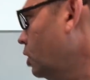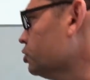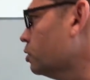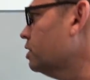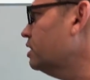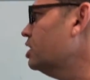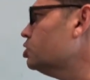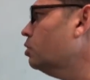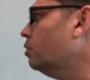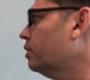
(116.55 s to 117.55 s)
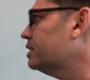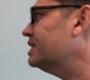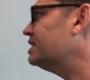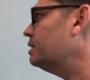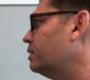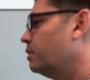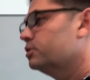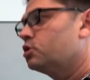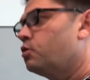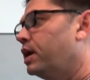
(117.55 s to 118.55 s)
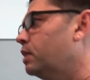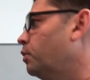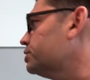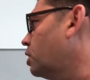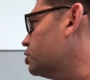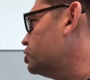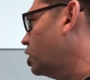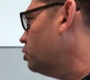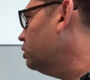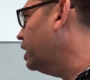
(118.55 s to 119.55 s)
So the initial system that was created was our general